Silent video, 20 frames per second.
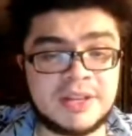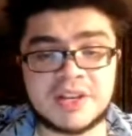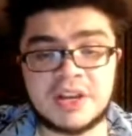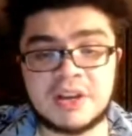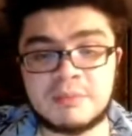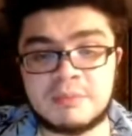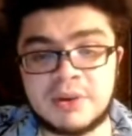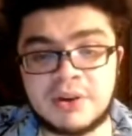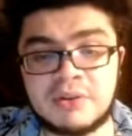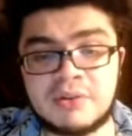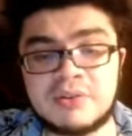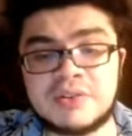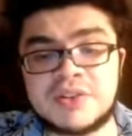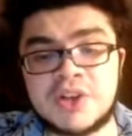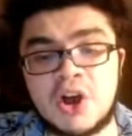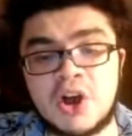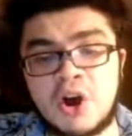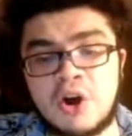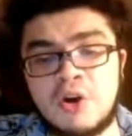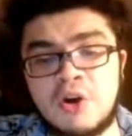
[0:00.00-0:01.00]
minerals,
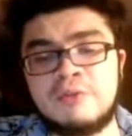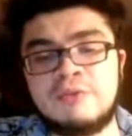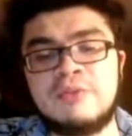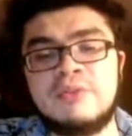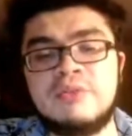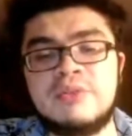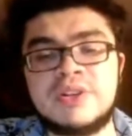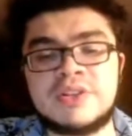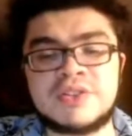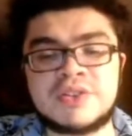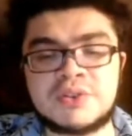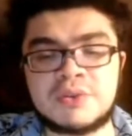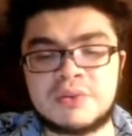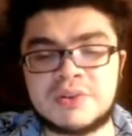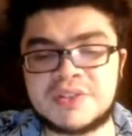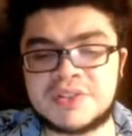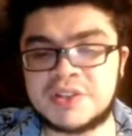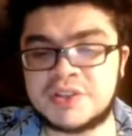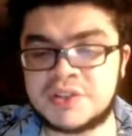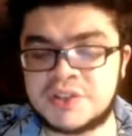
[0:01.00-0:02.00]
whole food-sourced
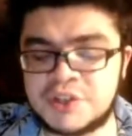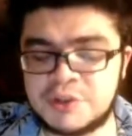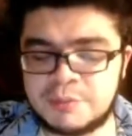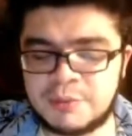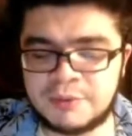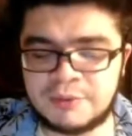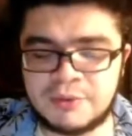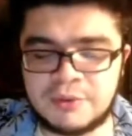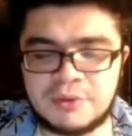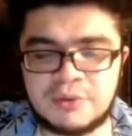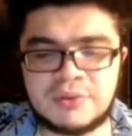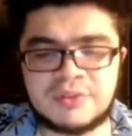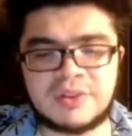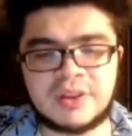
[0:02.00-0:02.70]
superfoods,